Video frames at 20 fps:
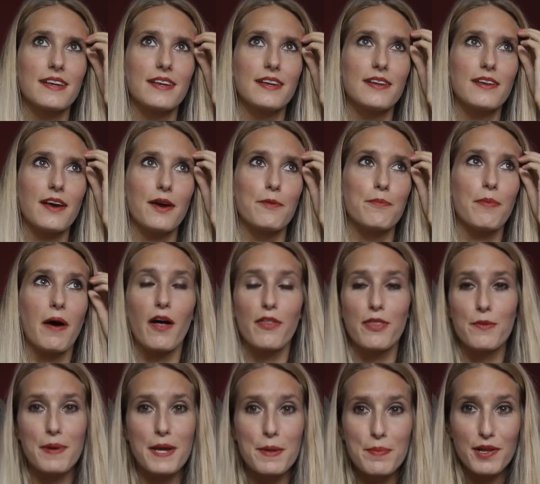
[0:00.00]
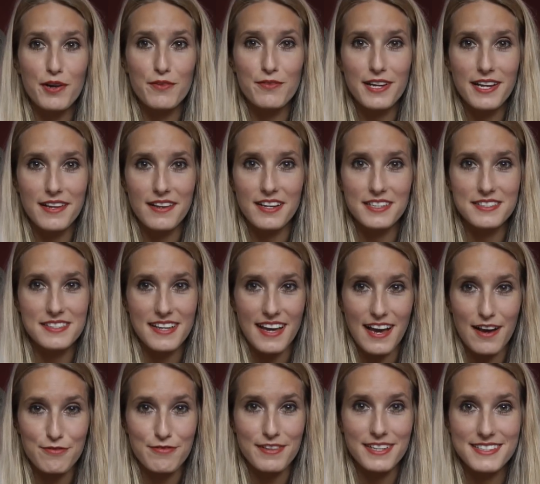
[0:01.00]
you know, other people are realising
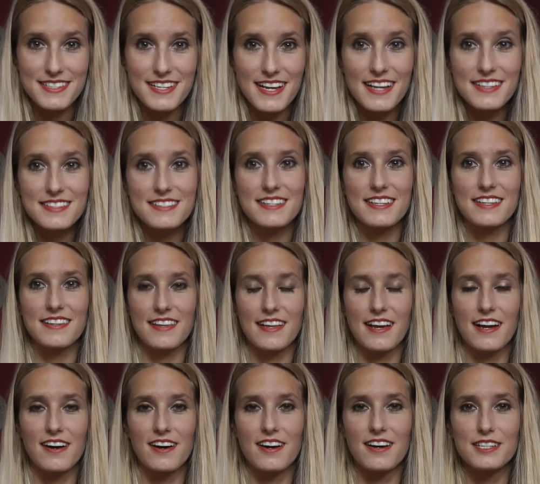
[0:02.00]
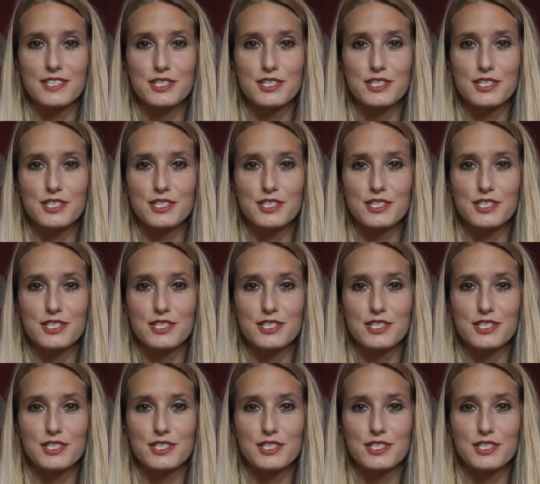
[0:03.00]
how fantastic they are,